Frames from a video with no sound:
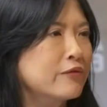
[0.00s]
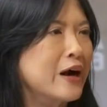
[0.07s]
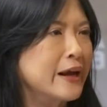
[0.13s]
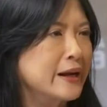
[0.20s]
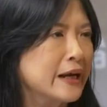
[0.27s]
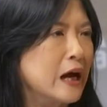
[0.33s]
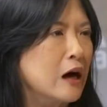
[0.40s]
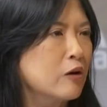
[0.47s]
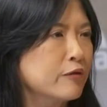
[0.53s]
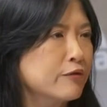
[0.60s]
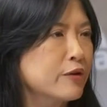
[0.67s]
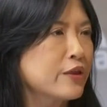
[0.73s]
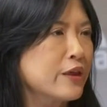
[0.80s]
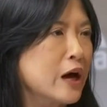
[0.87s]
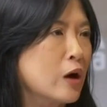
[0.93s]
right now
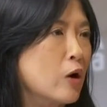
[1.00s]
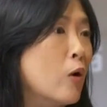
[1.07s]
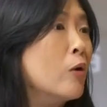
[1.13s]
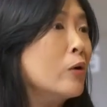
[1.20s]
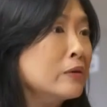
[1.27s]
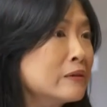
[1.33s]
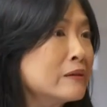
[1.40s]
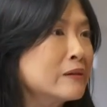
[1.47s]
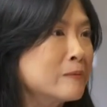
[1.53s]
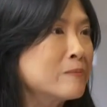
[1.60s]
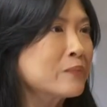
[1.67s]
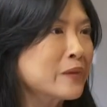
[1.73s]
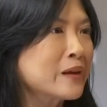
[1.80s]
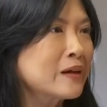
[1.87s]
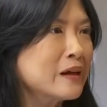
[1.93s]
for their own
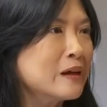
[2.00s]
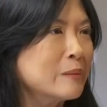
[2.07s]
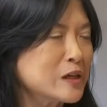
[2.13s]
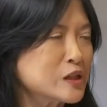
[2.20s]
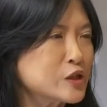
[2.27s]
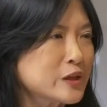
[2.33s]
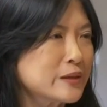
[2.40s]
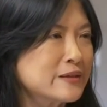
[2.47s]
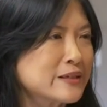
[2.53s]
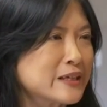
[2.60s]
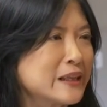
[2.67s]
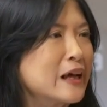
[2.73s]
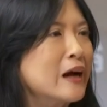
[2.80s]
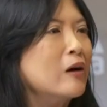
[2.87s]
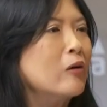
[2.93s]
emissions
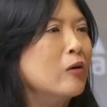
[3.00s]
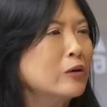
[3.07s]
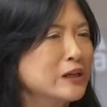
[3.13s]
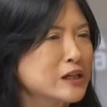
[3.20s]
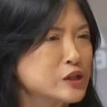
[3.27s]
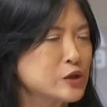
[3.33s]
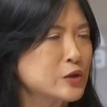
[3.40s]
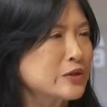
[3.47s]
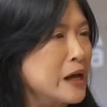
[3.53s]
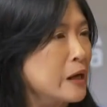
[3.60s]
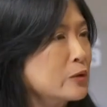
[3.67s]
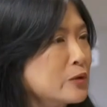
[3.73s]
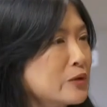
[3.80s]
and their own issues. How do